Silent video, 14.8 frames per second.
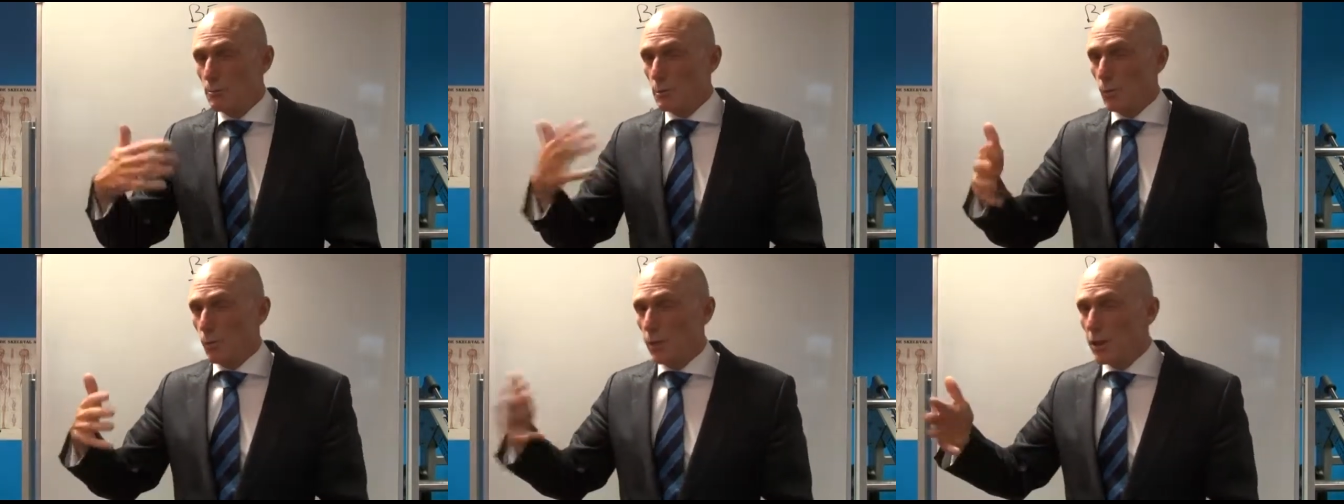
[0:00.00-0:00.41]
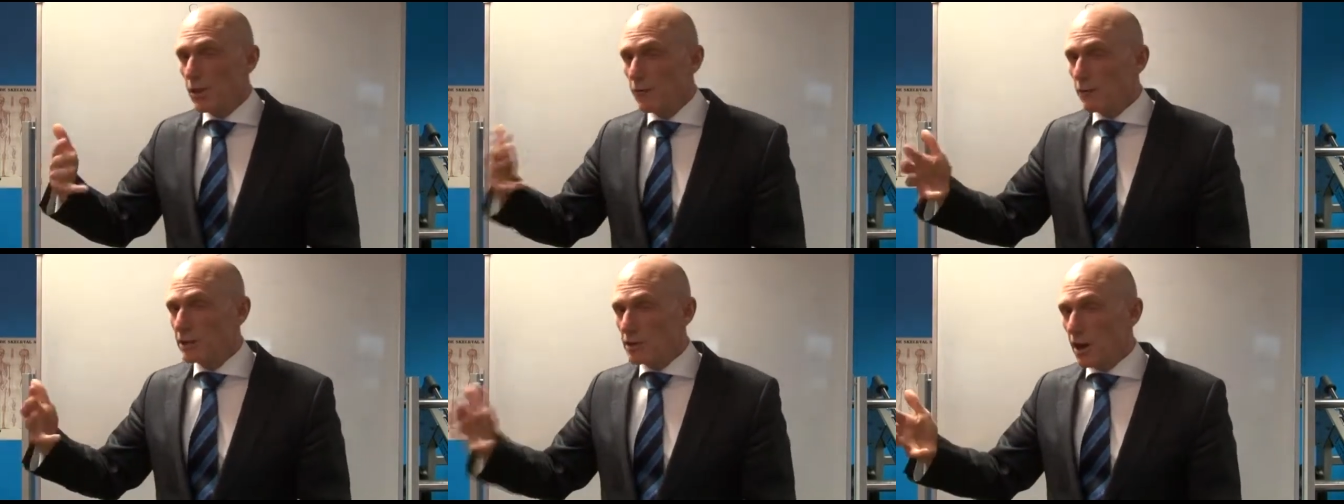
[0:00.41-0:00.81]
But when
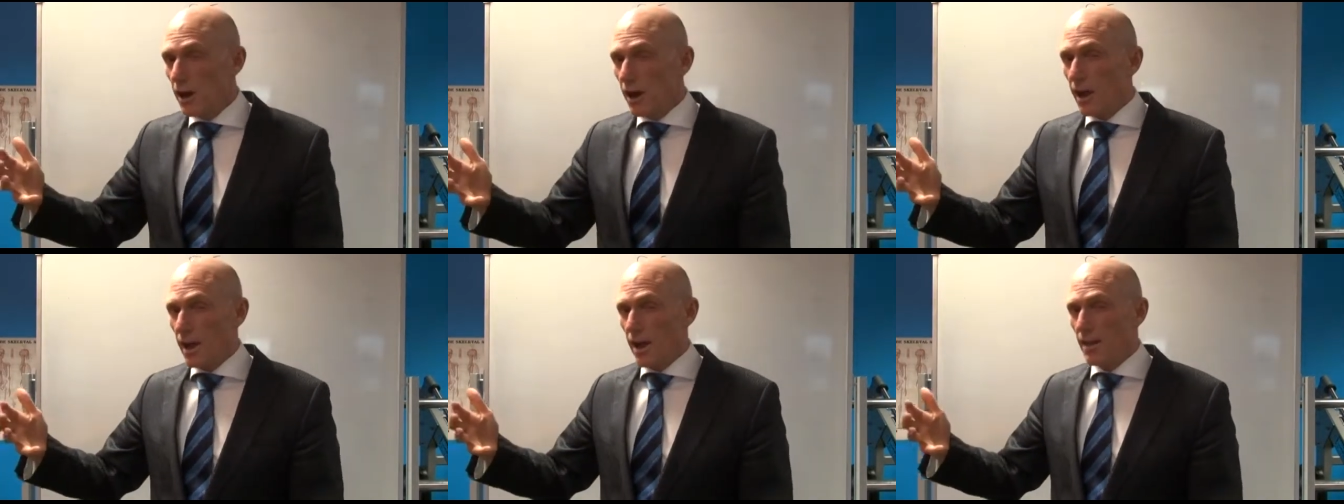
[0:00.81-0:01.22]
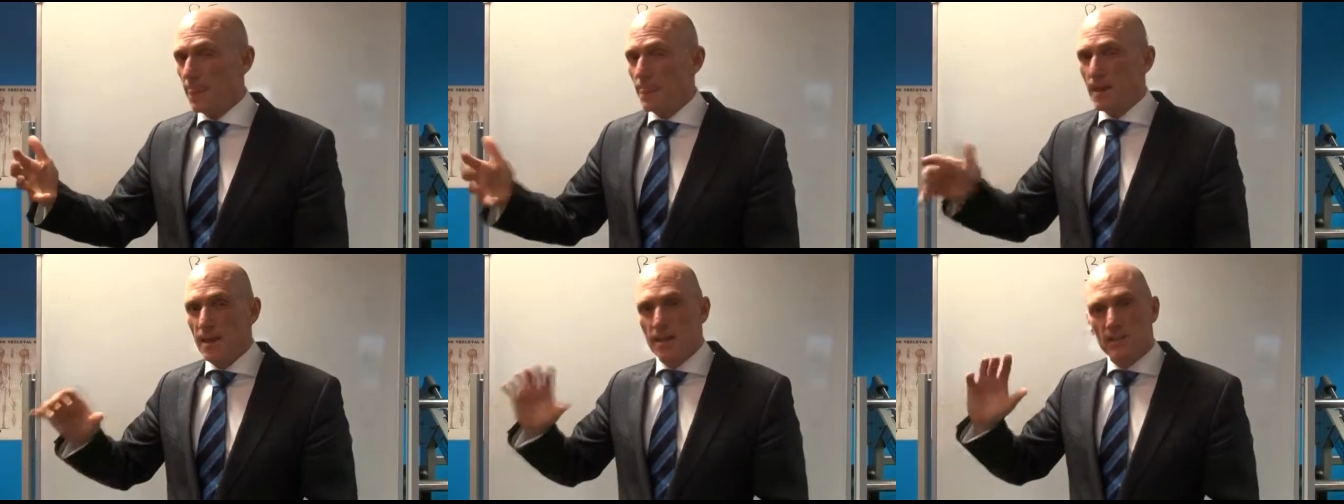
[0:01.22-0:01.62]
you retire,
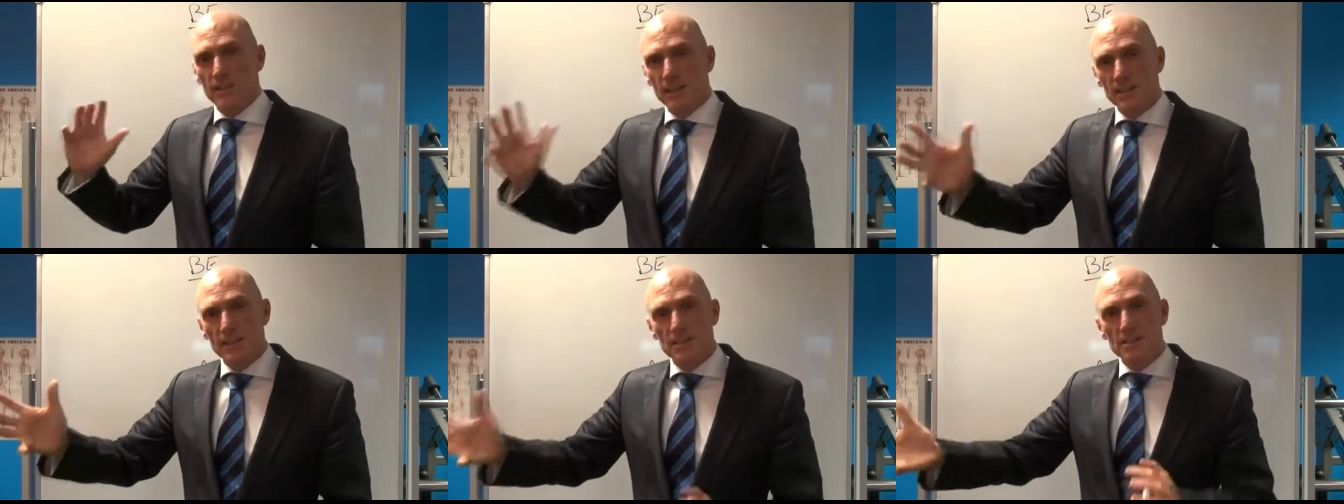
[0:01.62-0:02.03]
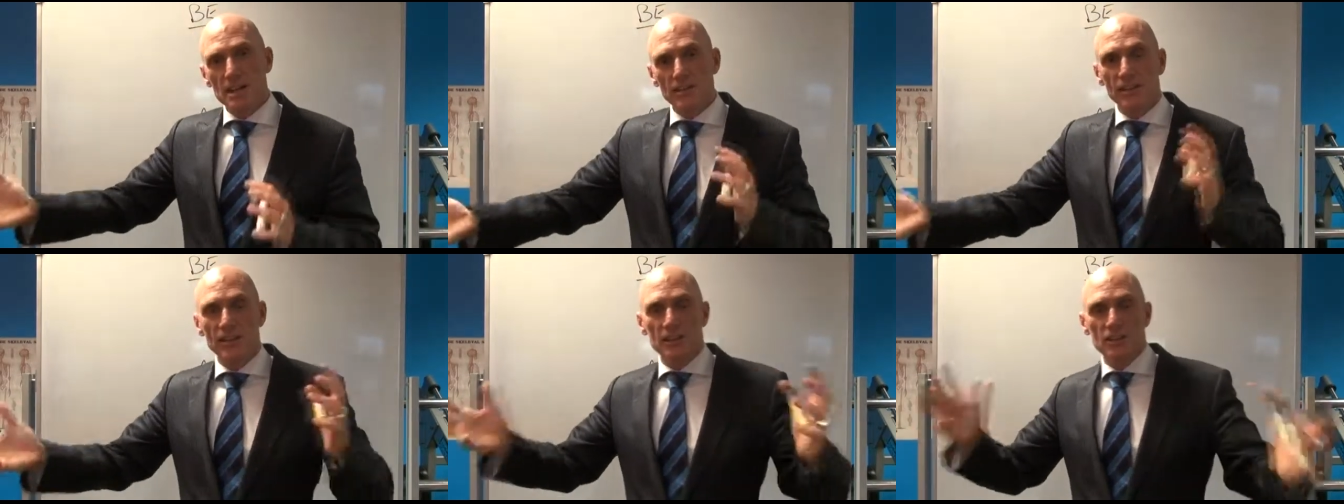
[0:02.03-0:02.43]
then there's
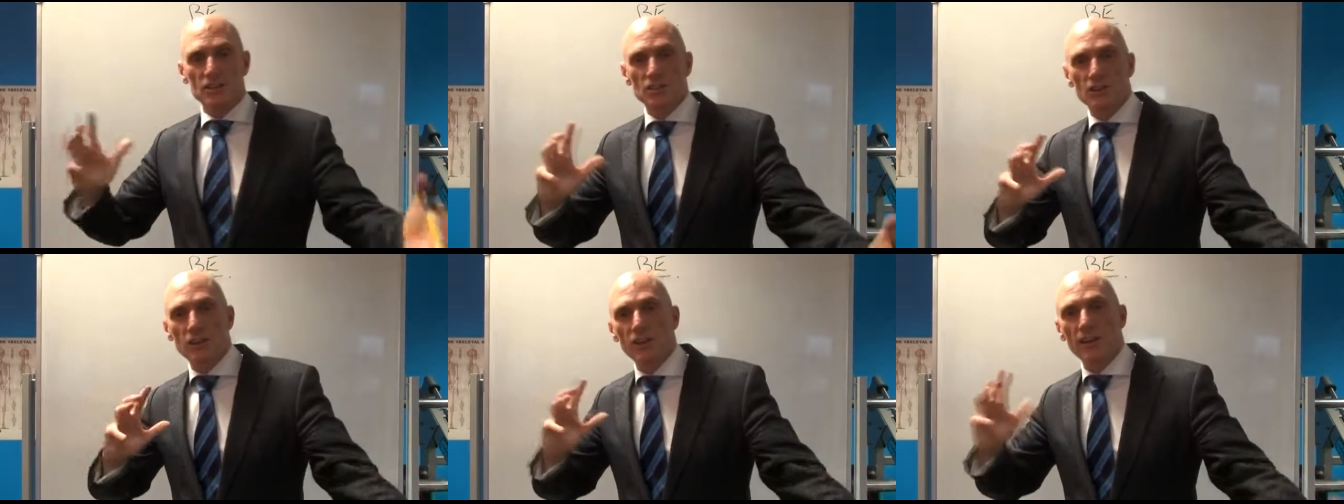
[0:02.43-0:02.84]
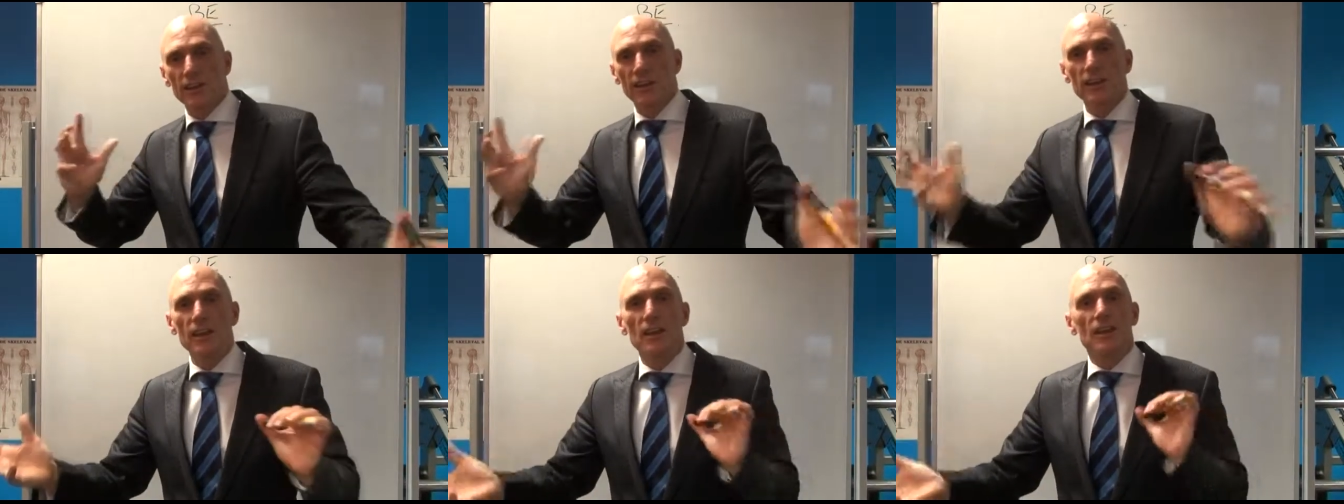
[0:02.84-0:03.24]
nothing
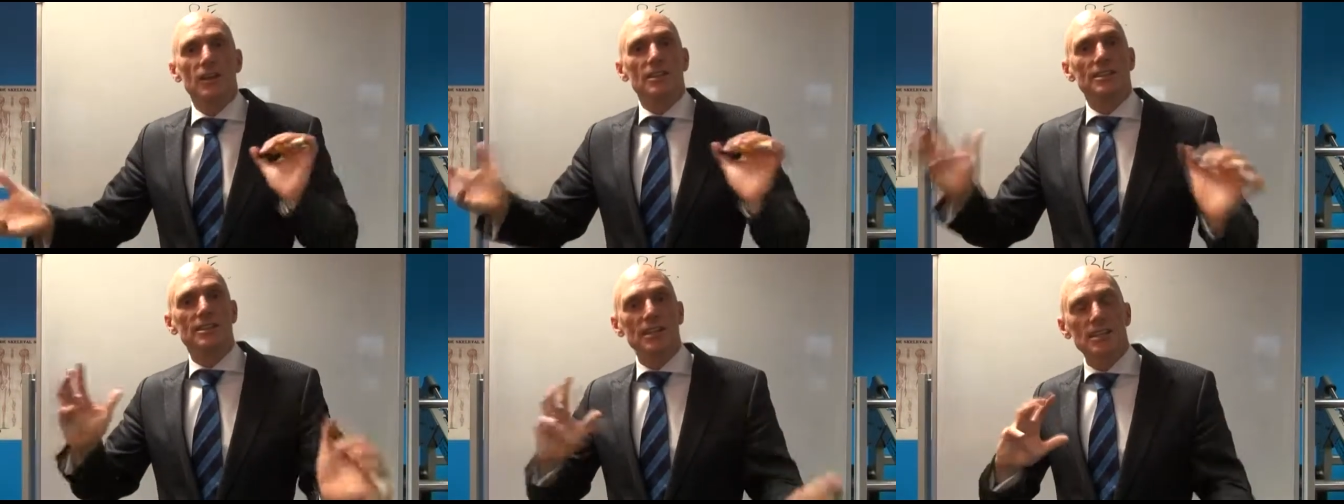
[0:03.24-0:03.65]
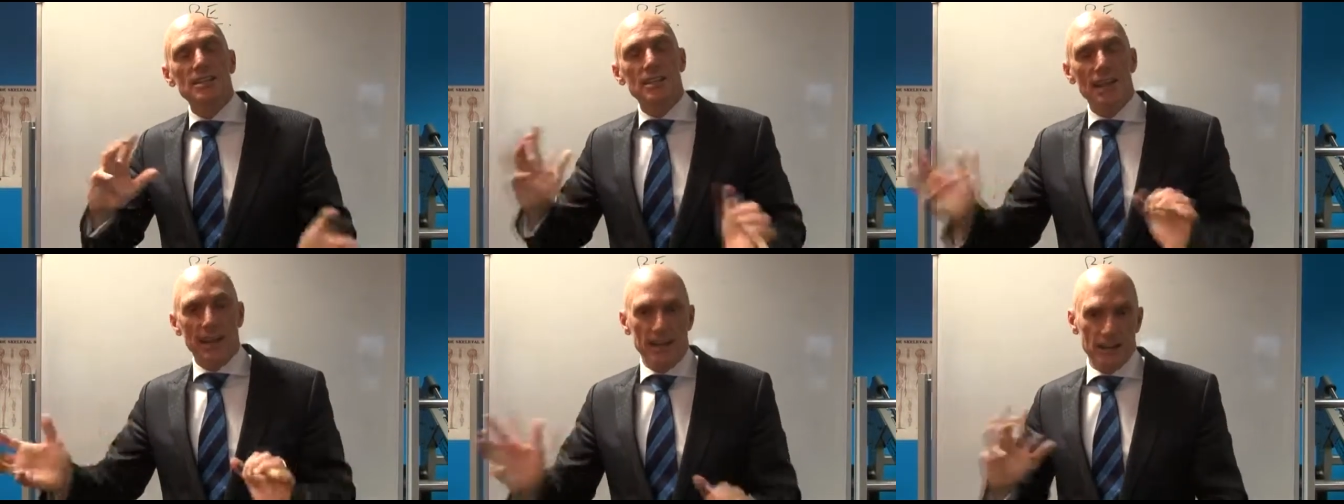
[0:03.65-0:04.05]
externally
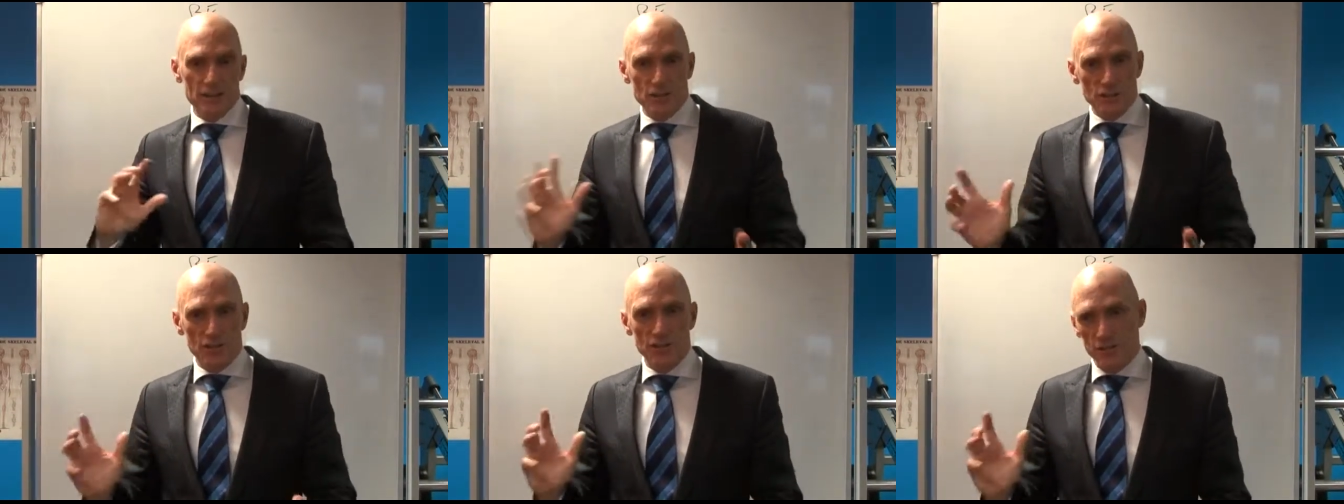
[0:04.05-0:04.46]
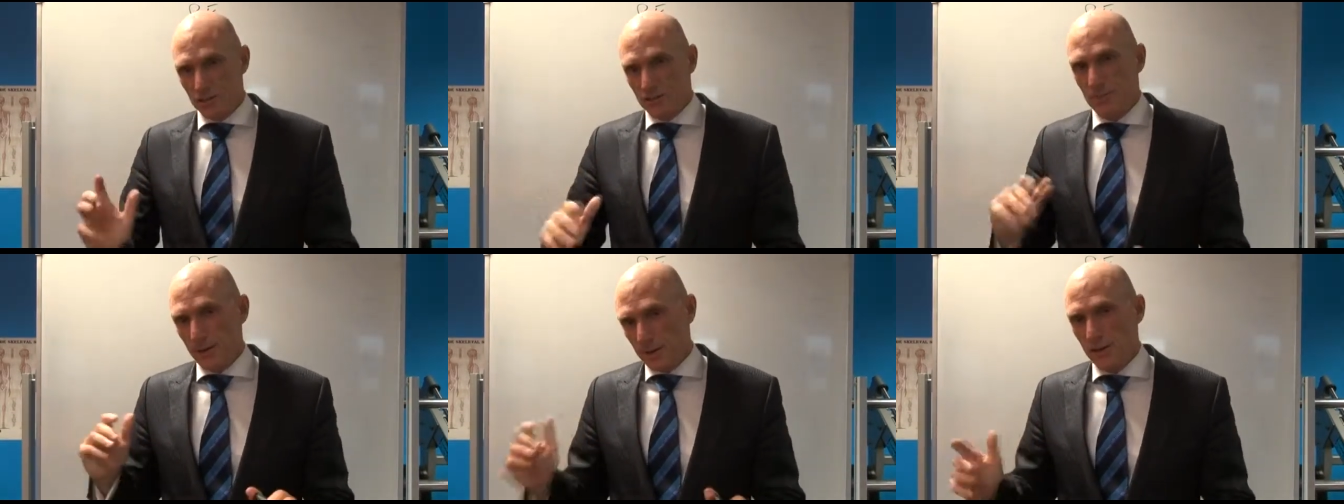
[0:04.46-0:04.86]
dictating to you
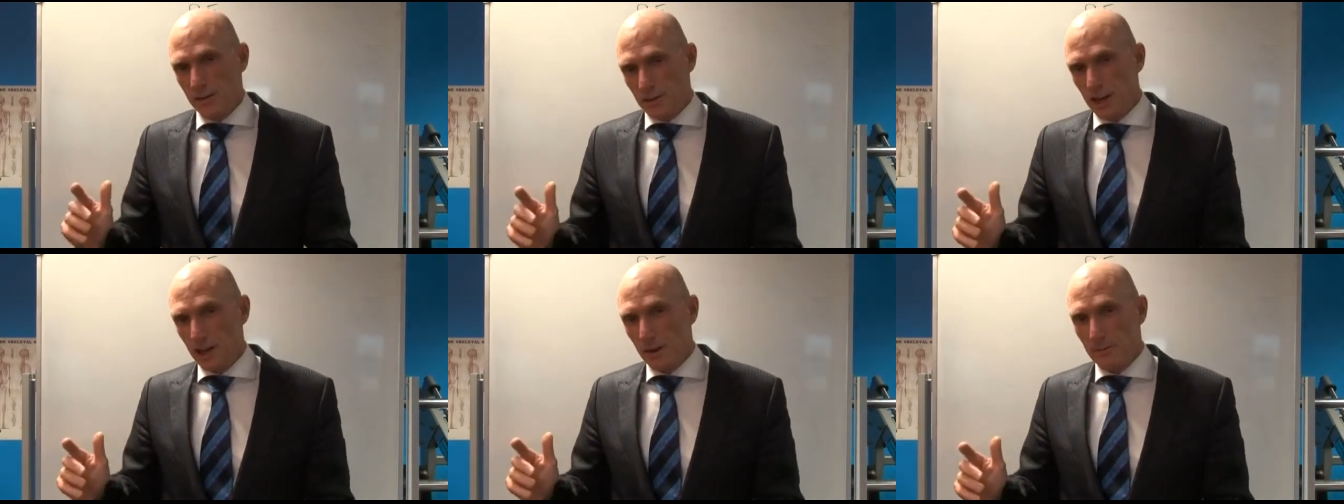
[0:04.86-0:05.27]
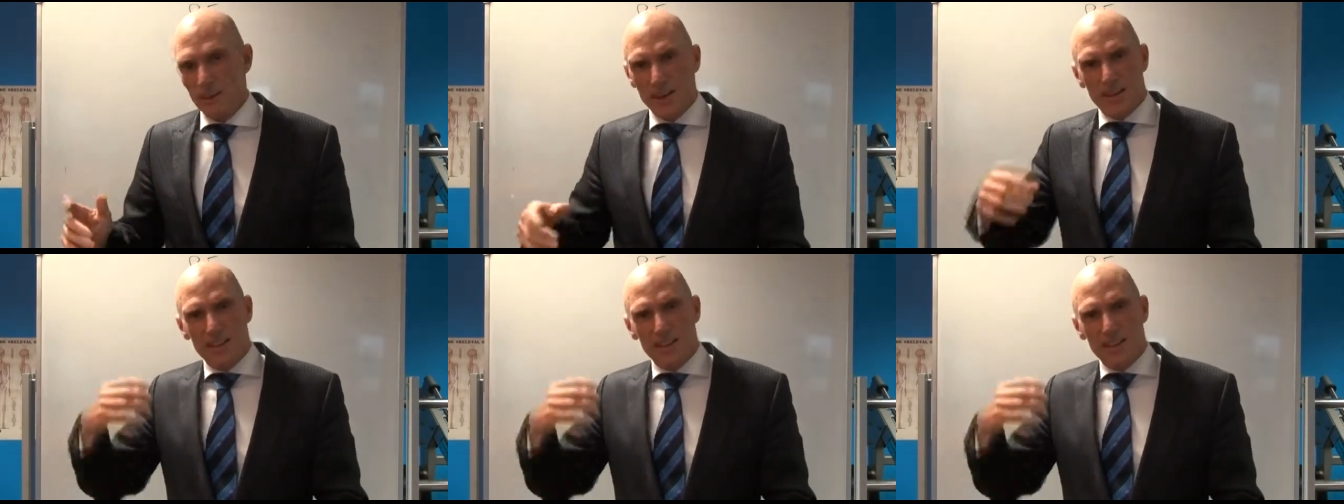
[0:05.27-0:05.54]
to be in shape.